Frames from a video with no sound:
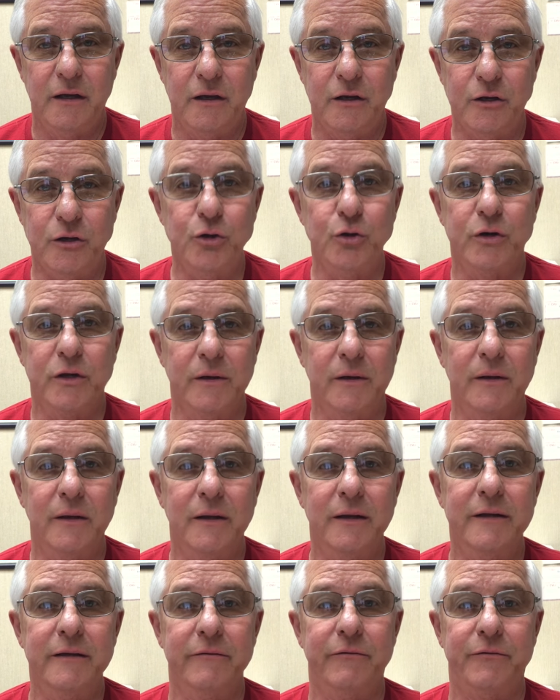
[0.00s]
you can
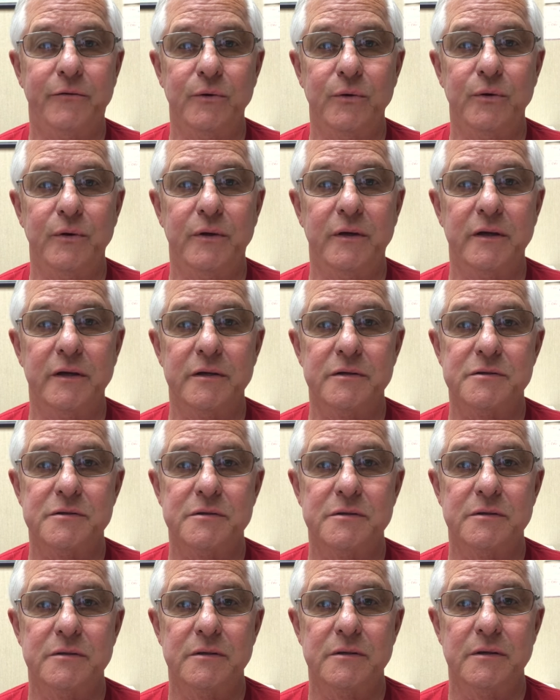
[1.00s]
live through this,
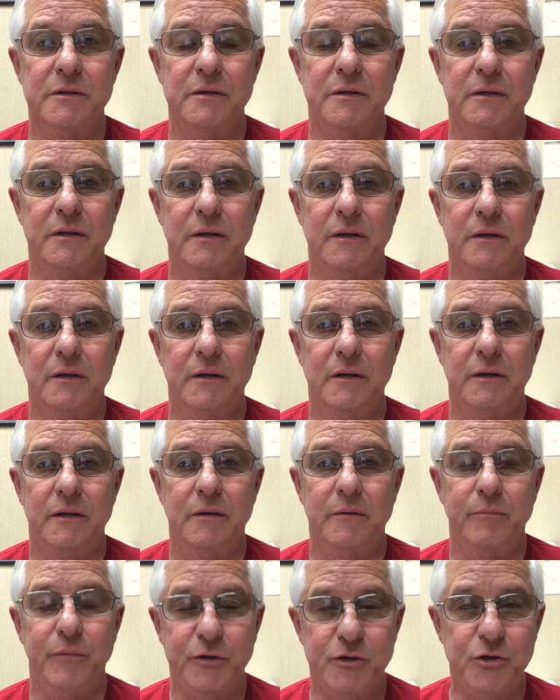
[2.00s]

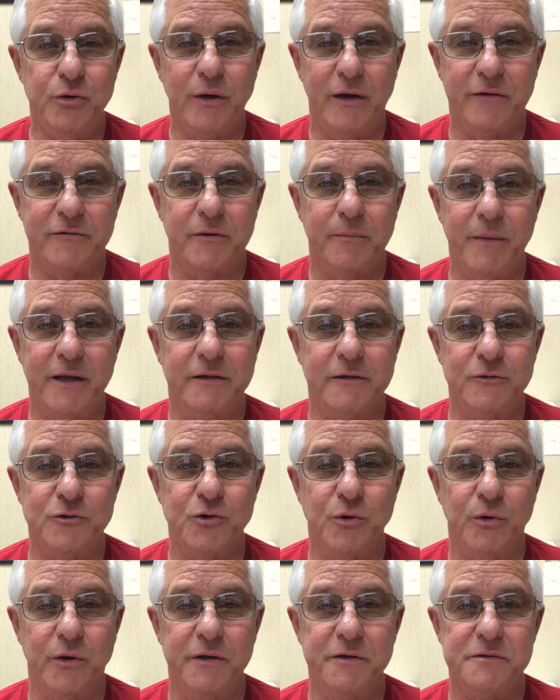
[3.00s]
but you have to make the
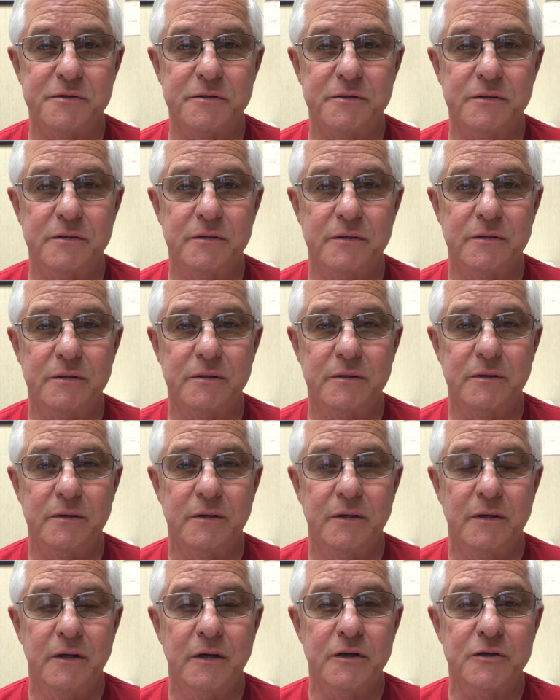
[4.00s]
choice.
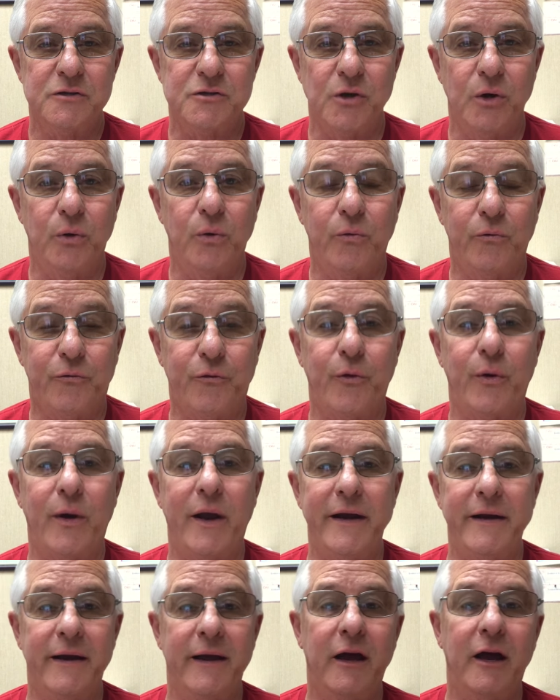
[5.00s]
So for
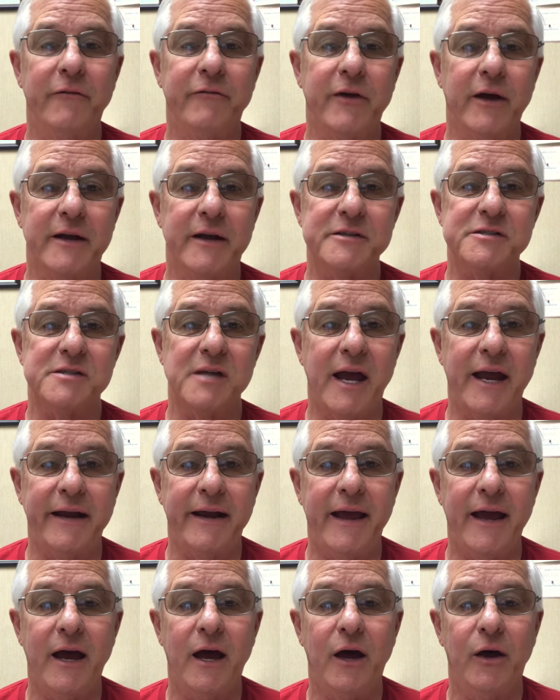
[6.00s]
right now, I've got to sign
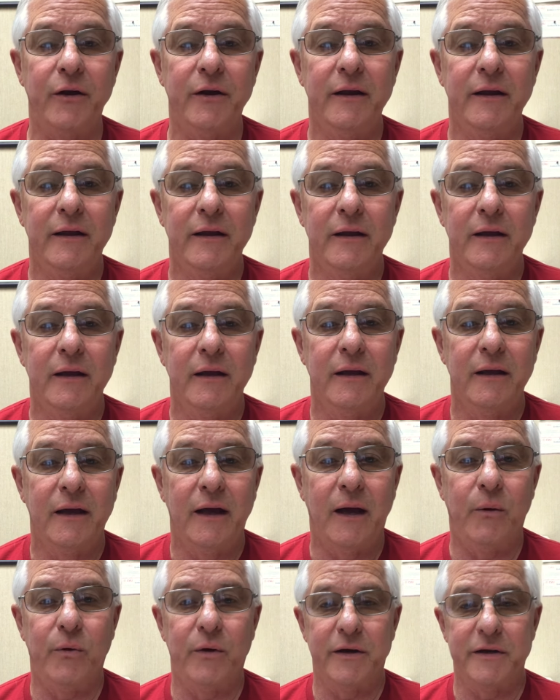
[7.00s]
out.
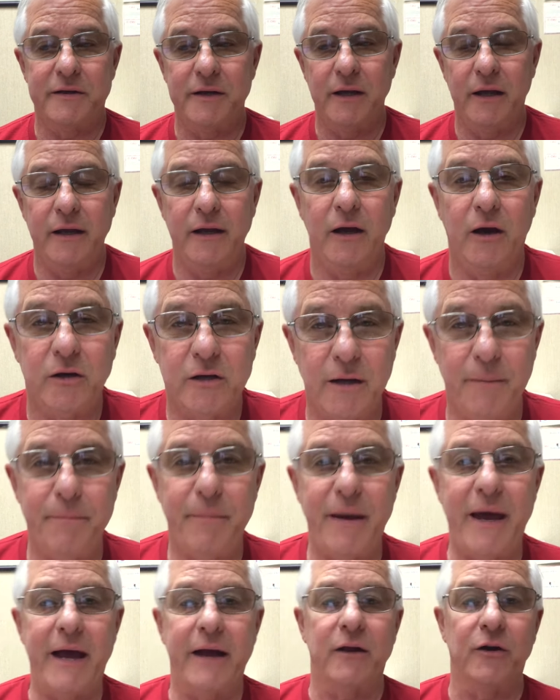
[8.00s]
I want to tell you, I'll come
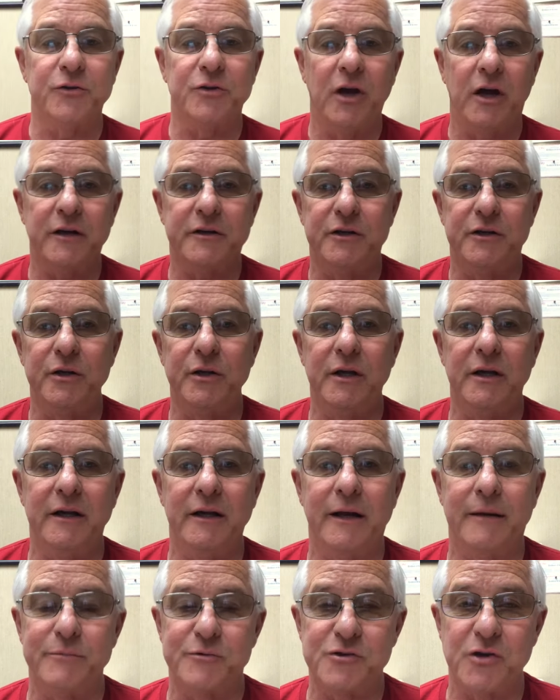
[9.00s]
back. I'll talk to you
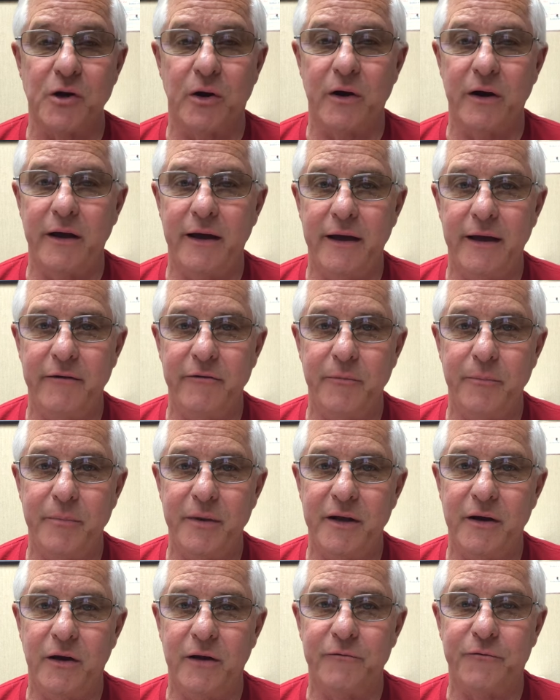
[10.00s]
again. I'm sorry I haven't
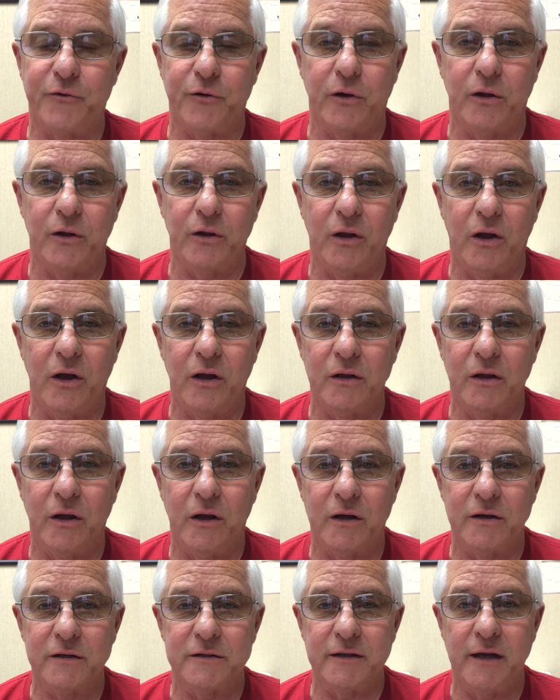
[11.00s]
been on for a long,
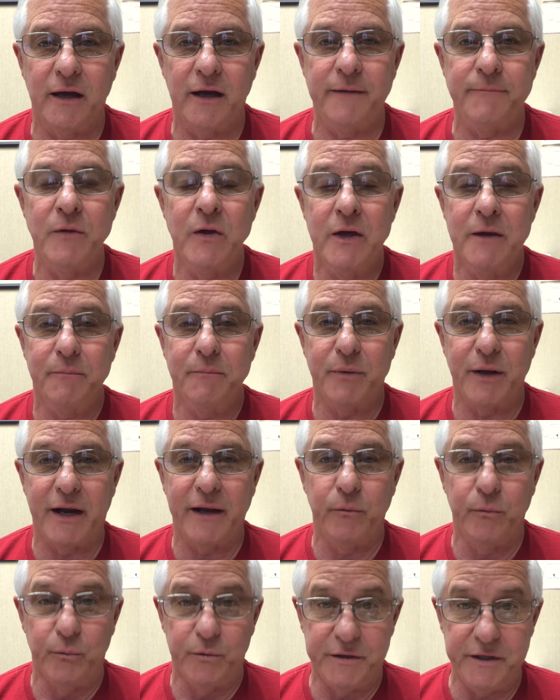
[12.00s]
long time, but I
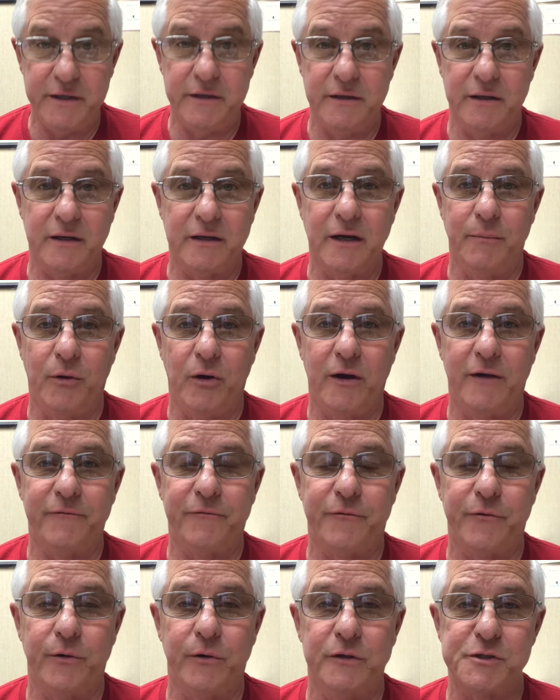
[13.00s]
didn't come on
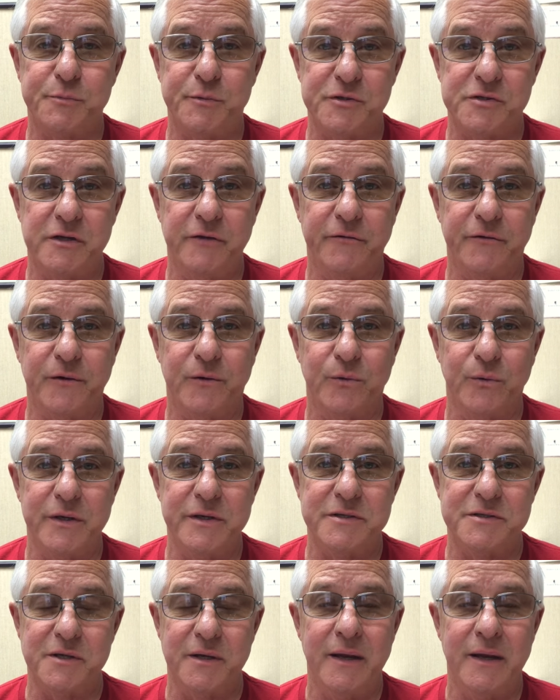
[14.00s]
for a specific
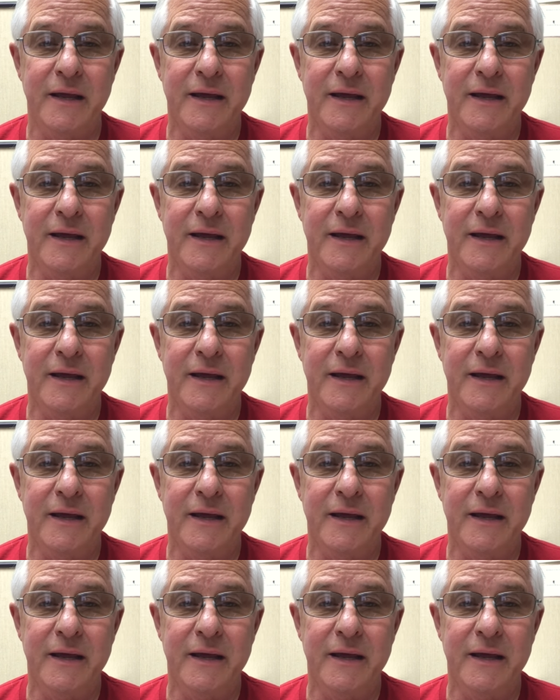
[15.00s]
reason,